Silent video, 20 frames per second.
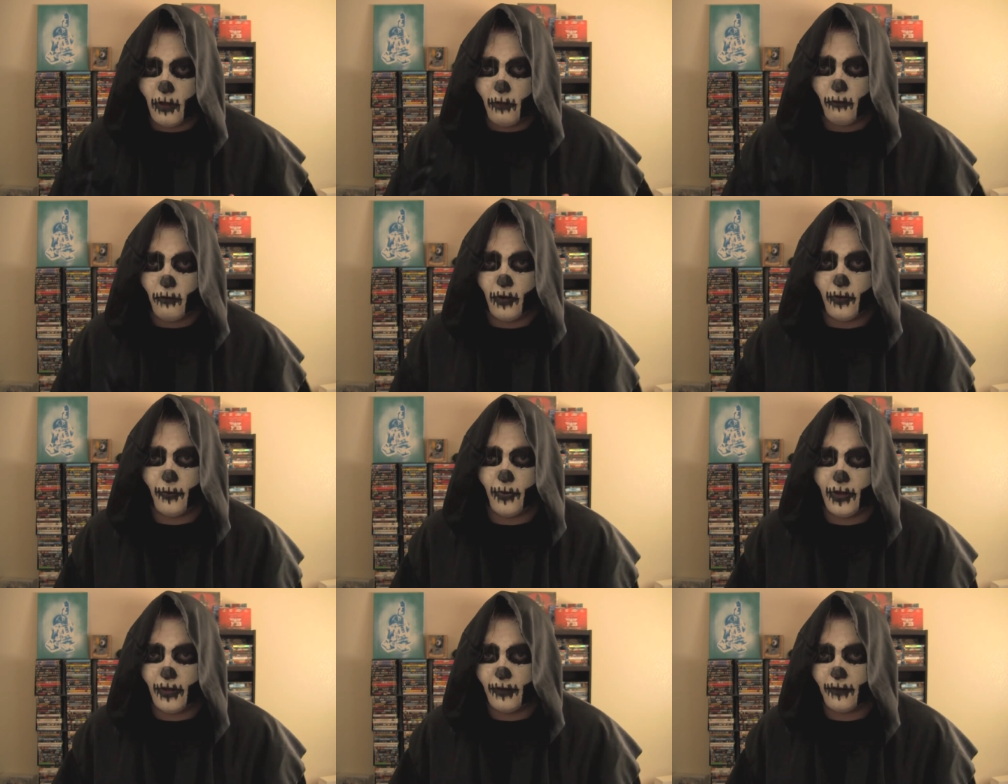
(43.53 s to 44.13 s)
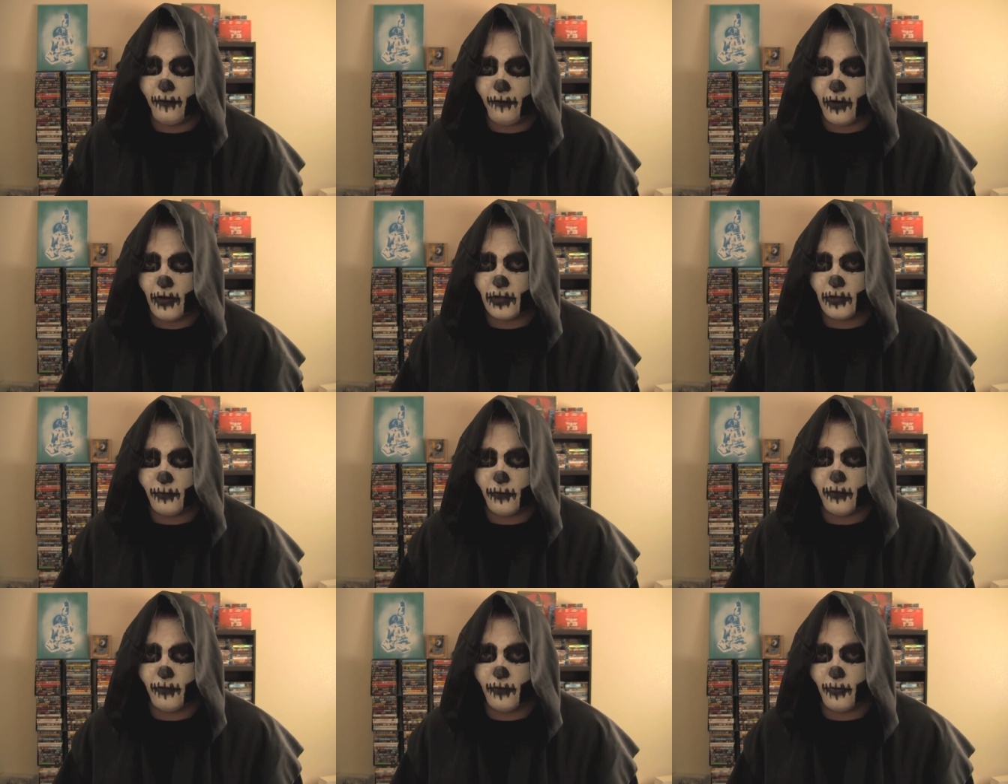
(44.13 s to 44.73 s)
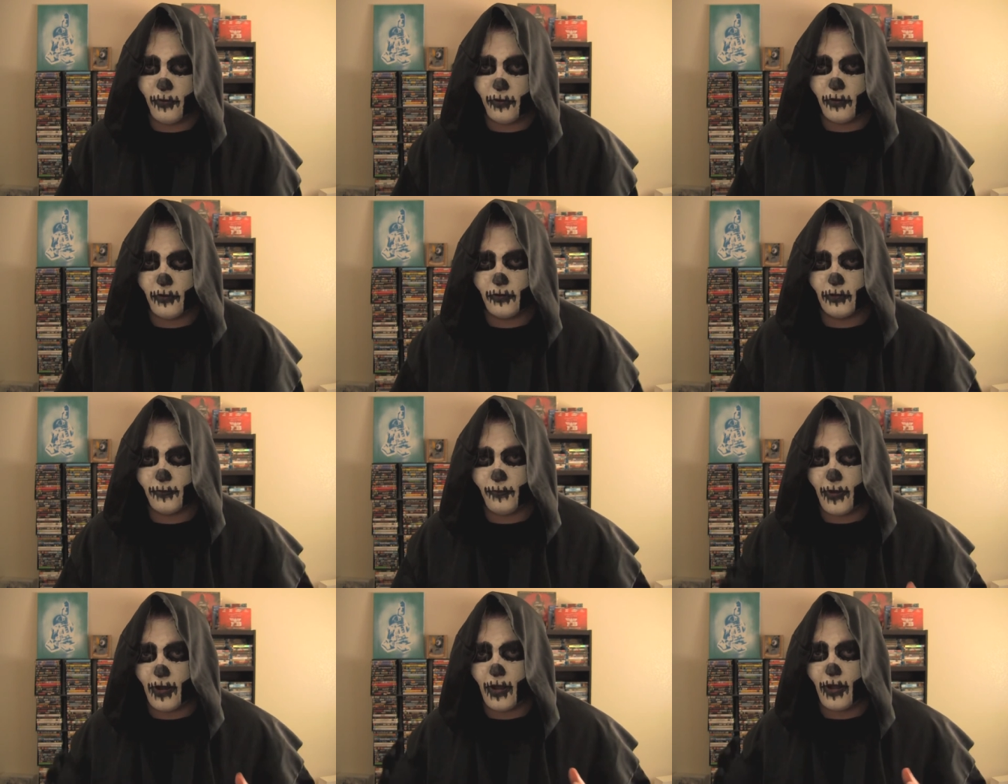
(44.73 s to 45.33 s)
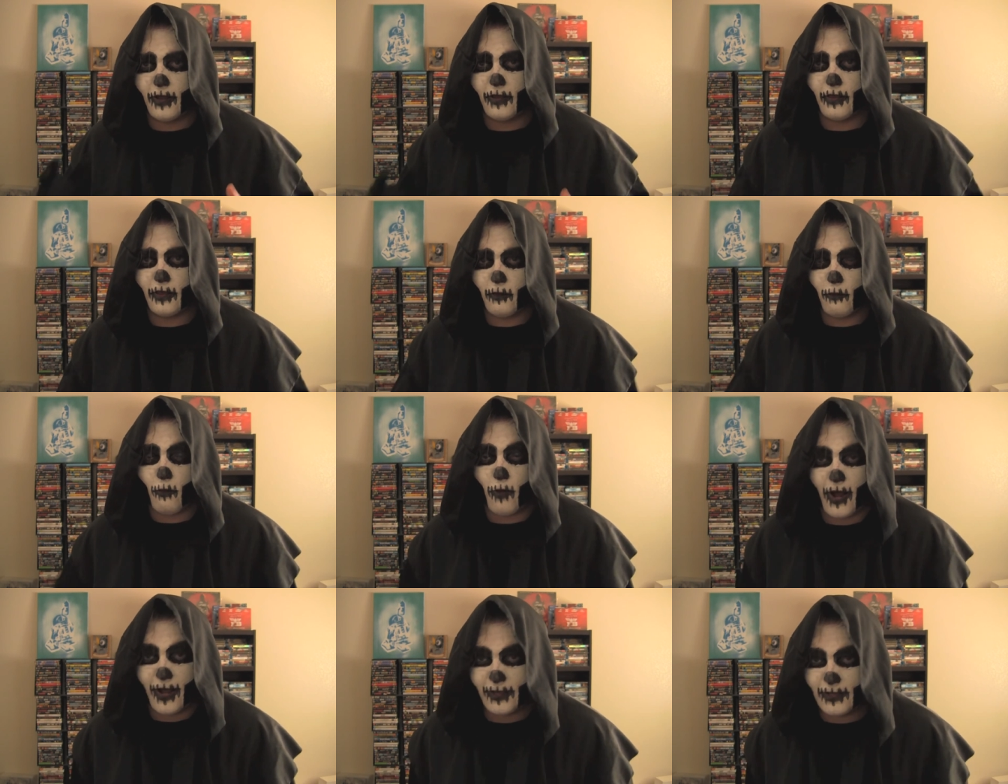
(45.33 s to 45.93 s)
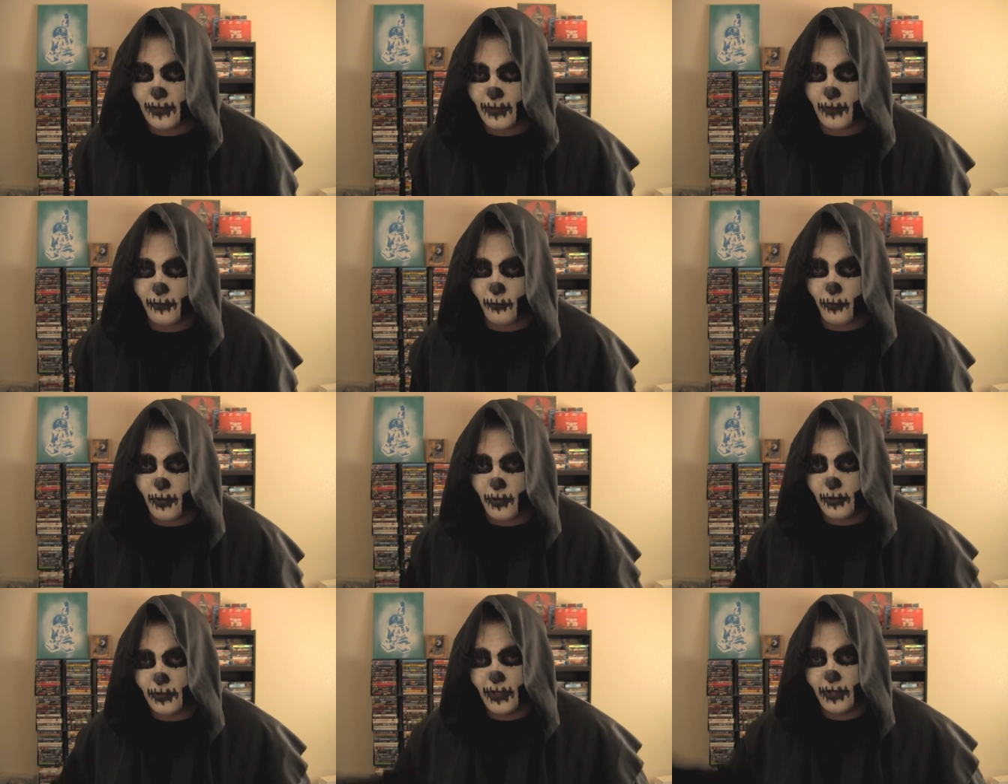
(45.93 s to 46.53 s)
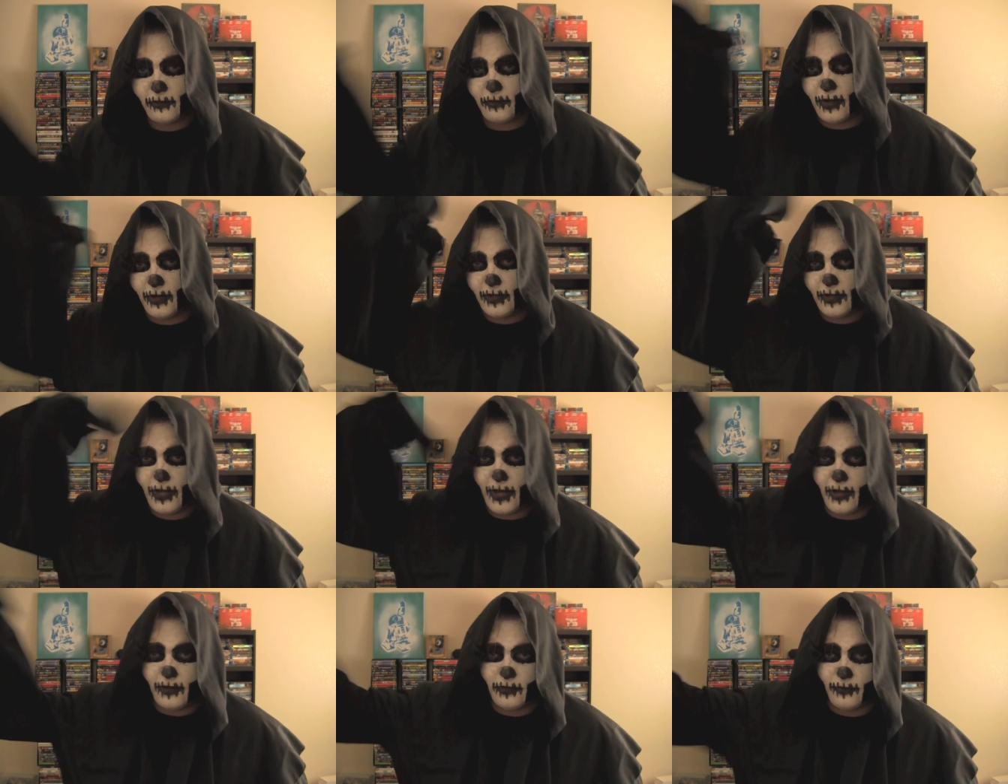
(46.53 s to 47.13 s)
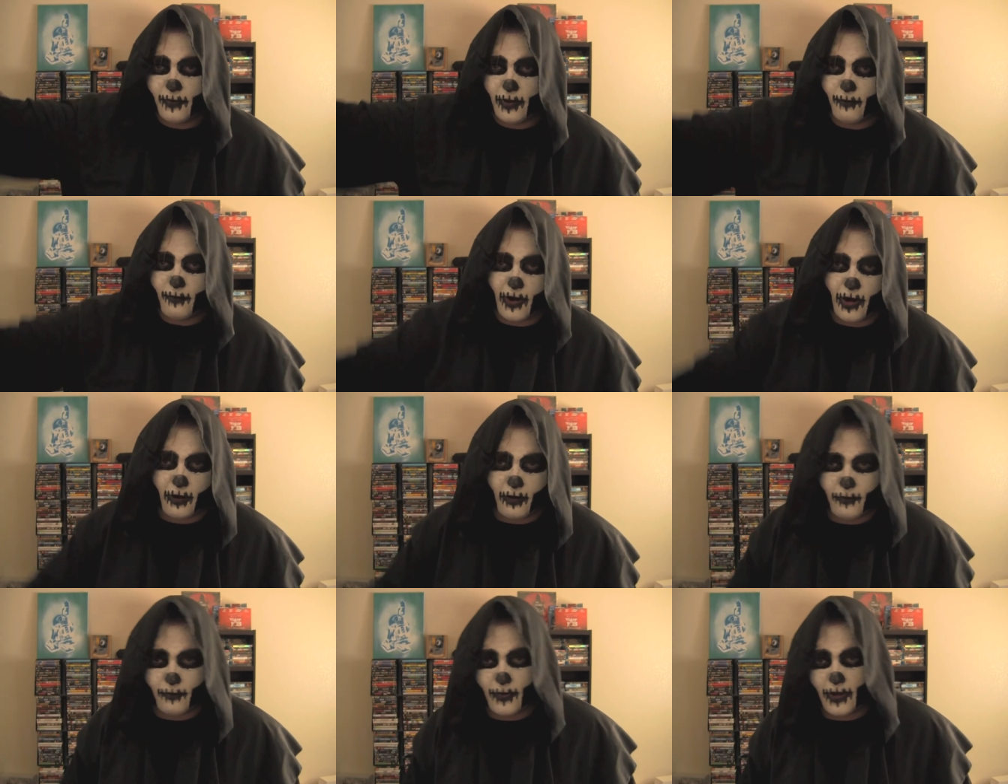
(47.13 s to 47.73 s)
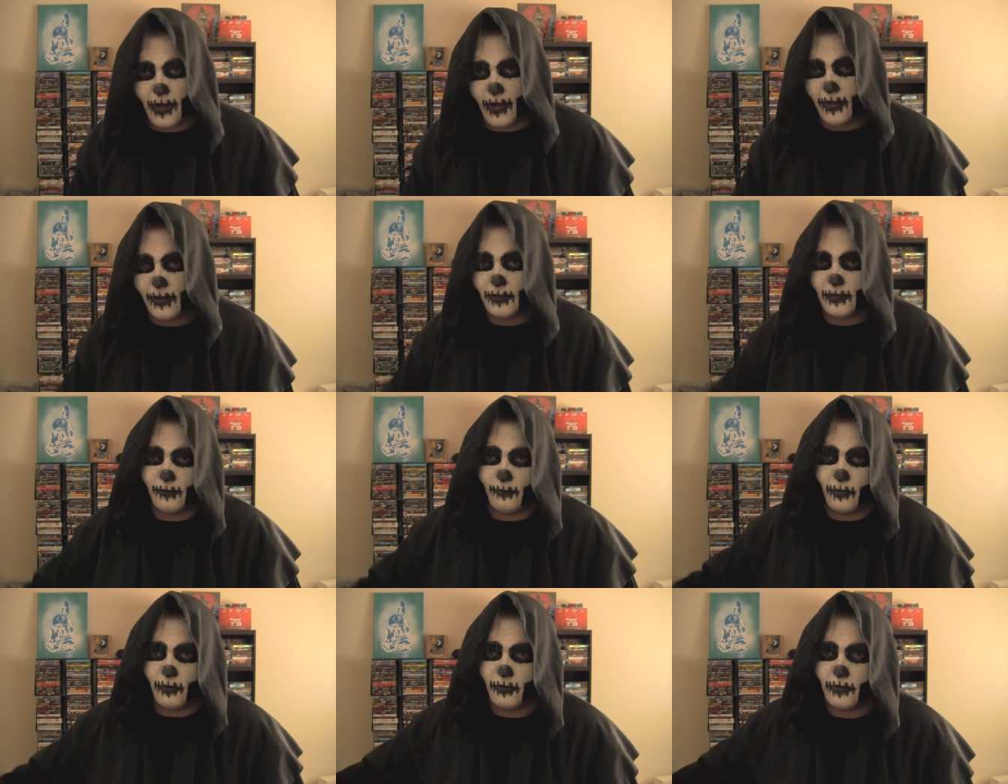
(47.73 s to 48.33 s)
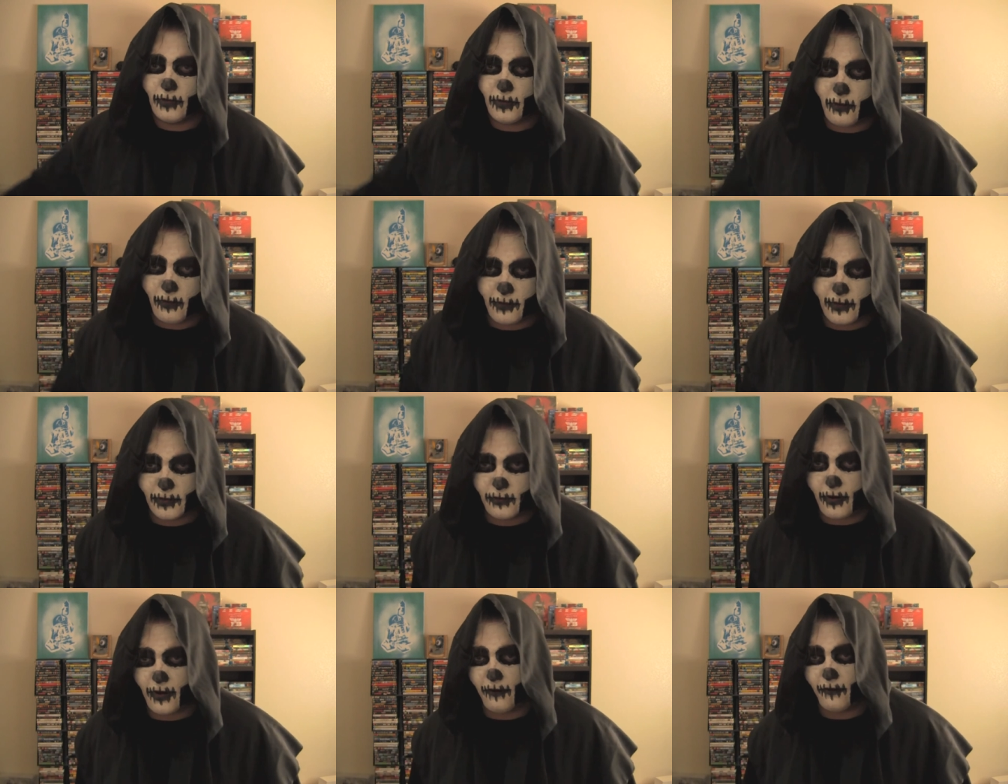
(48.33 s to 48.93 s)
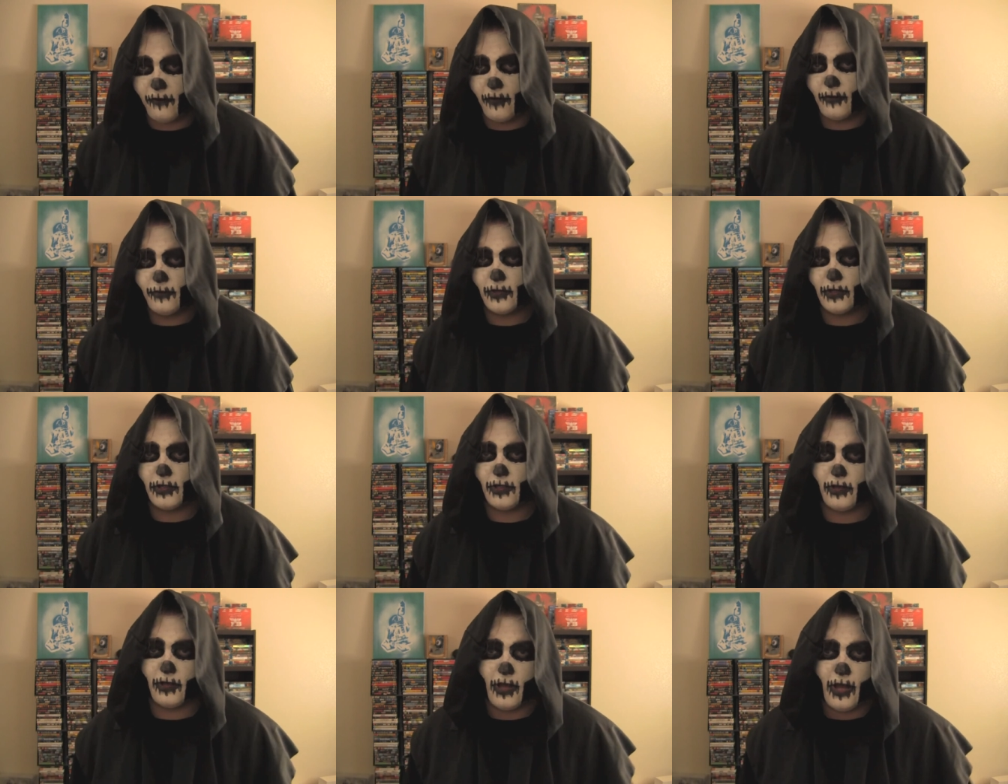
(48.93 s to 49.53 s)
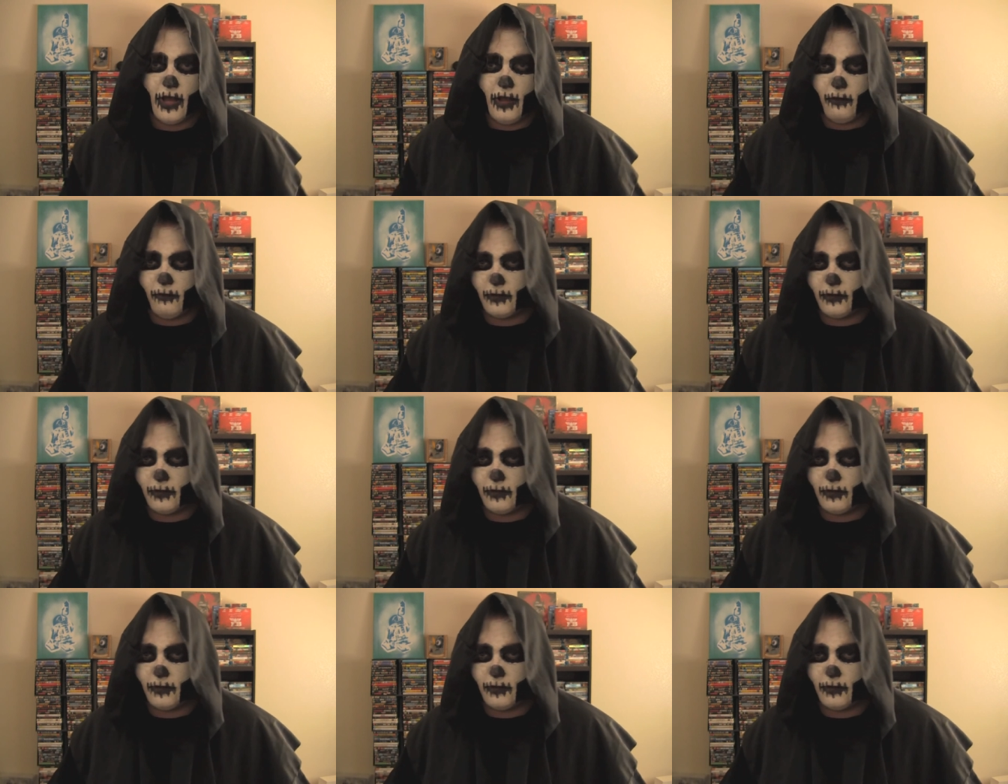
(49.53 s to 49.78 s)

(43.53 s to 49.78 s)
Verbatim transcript: one being the first movie produced by the Weinstein brothers, that's right, the guys who made Max* and produced all these great films and shit.